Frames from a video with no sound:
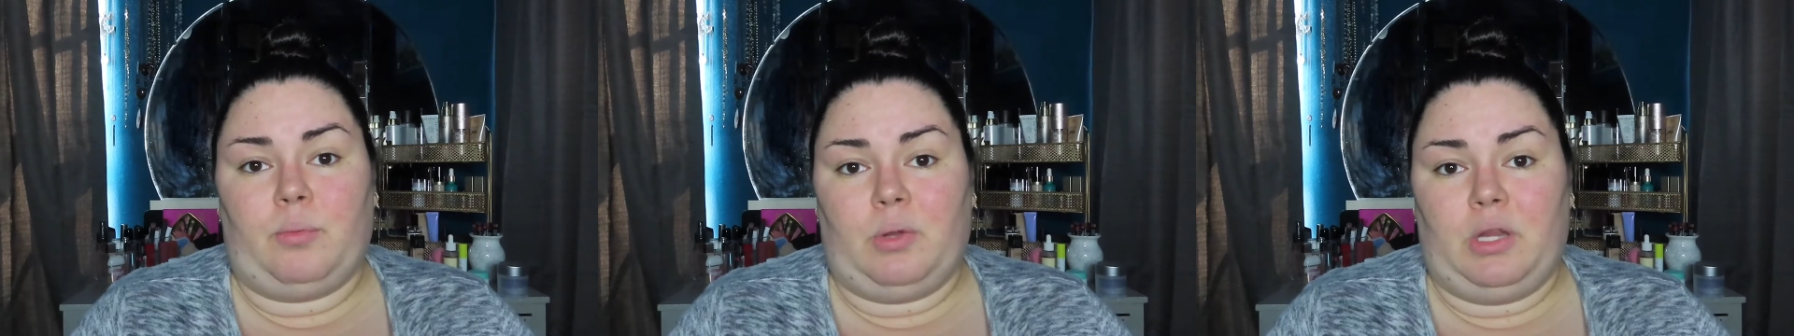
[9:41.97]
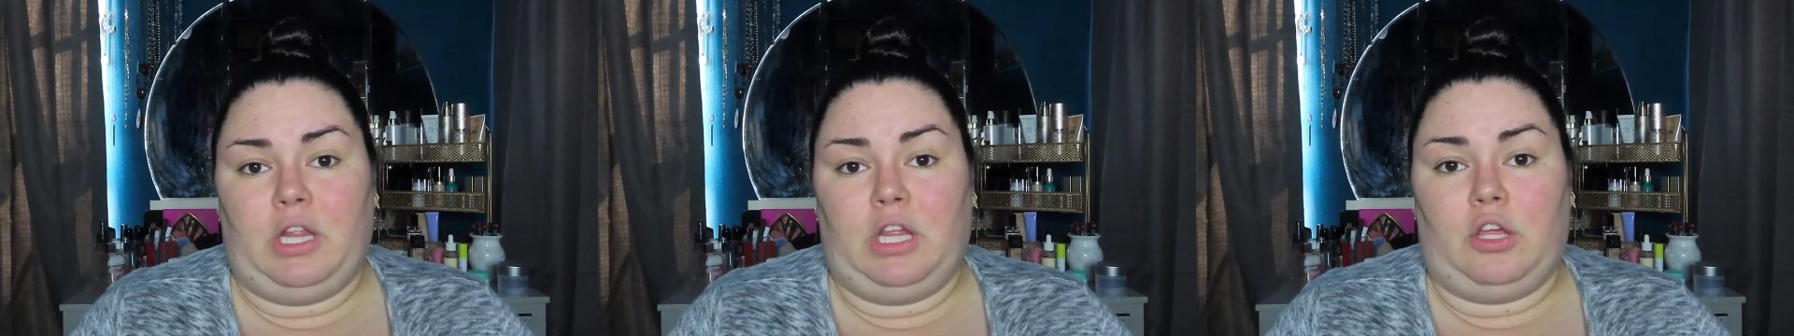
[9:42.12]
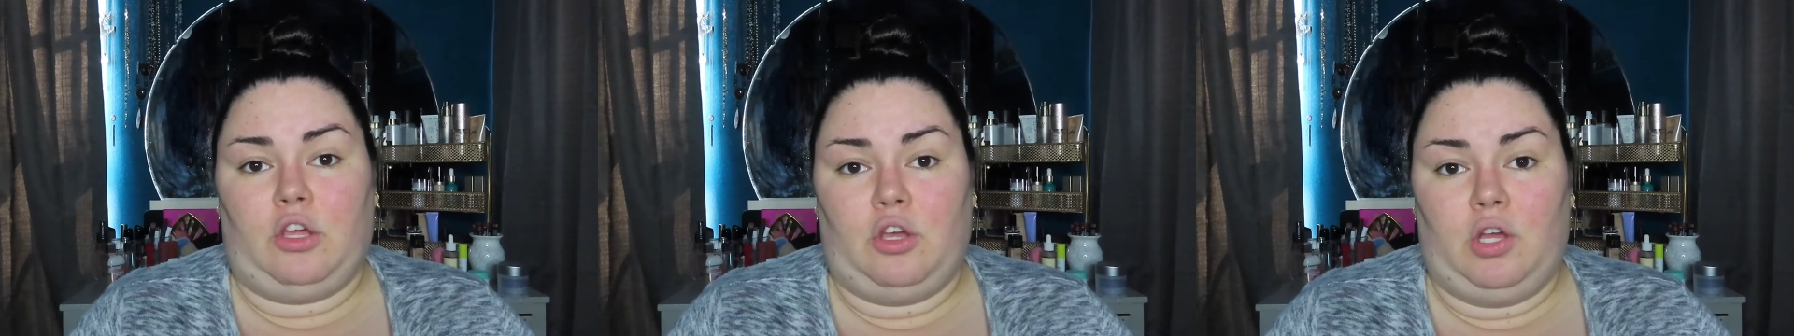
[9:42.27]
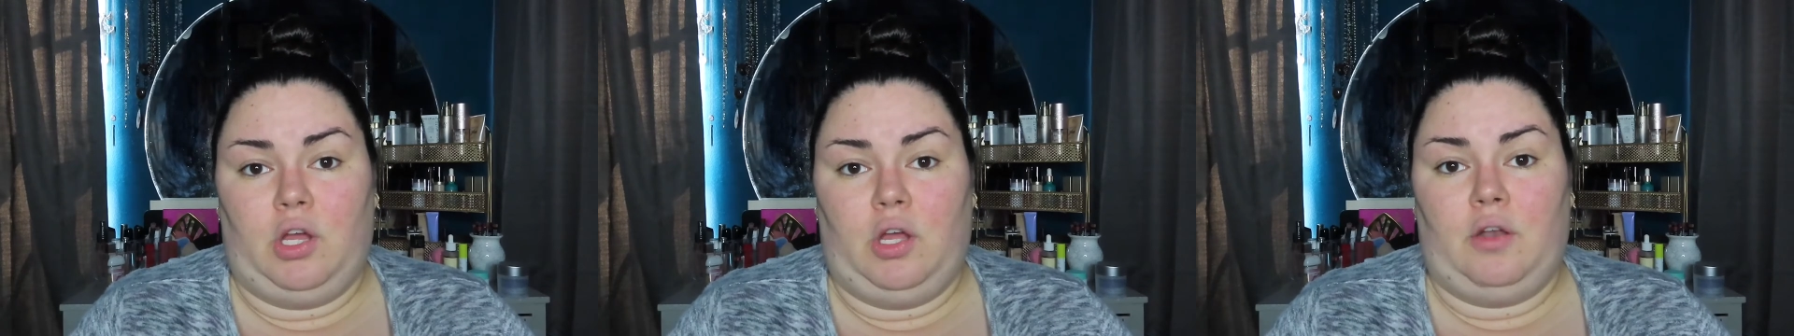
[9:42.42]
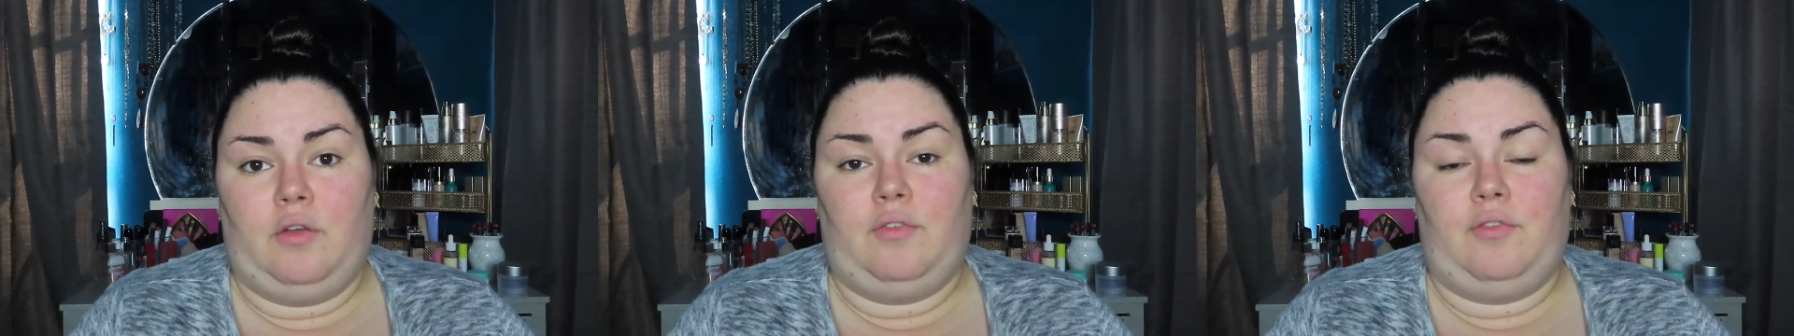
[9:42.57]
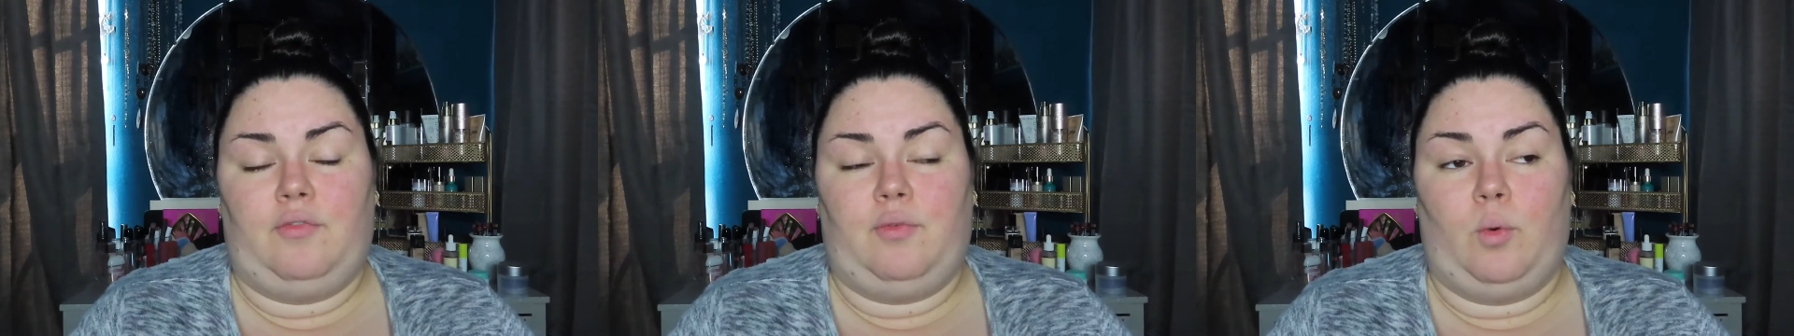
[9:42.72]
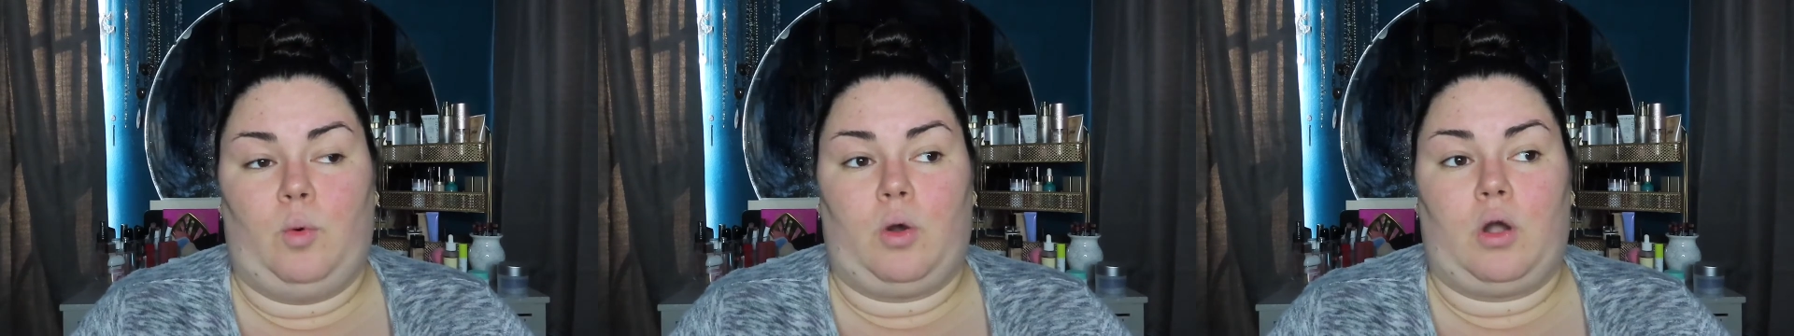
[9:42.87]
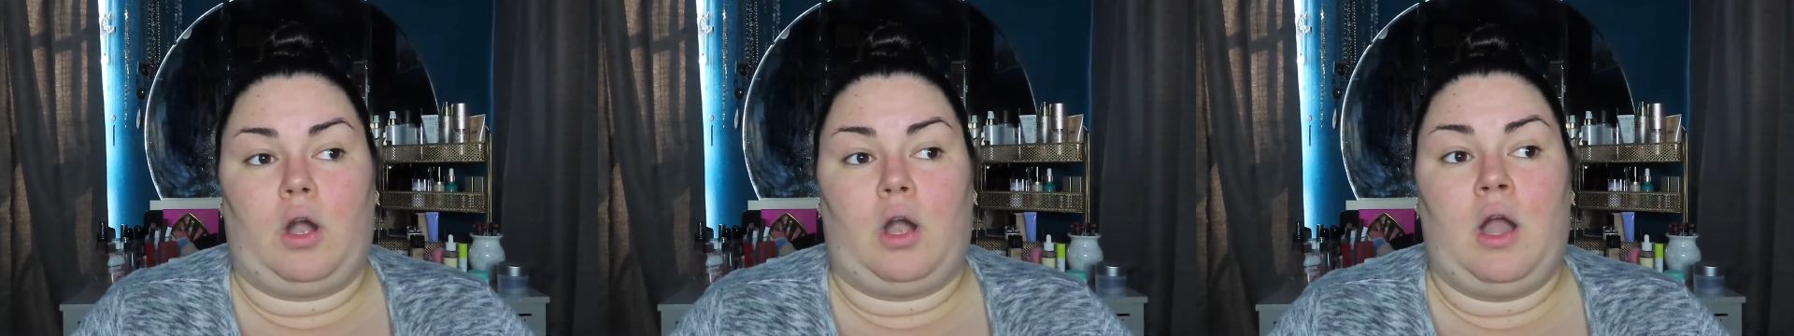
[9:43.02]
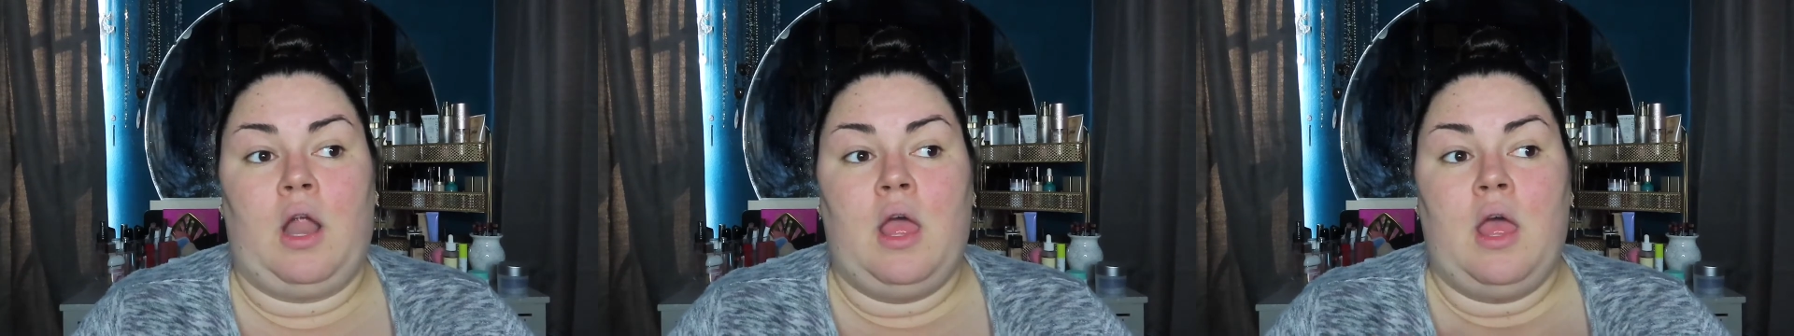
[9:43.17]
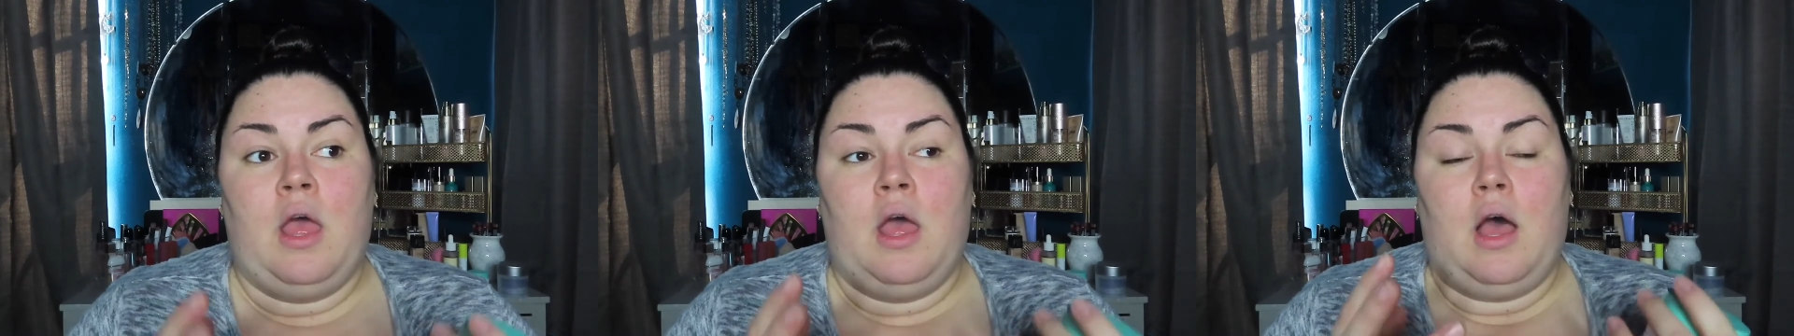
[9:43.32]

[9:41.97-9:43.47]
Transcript: really good for